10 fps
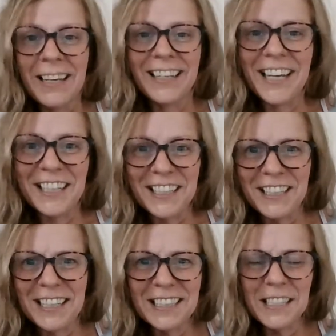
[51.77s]
Yeah,
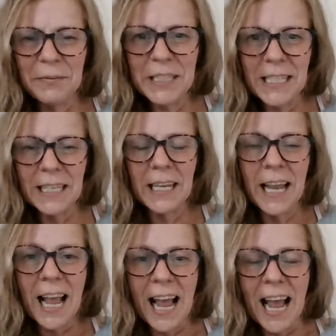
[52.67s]
negativity
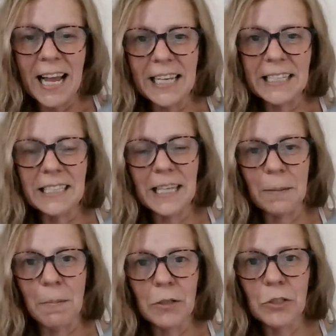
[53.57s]
and
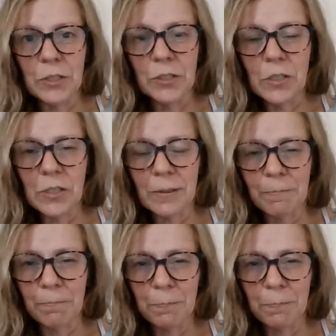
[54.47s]
emotions.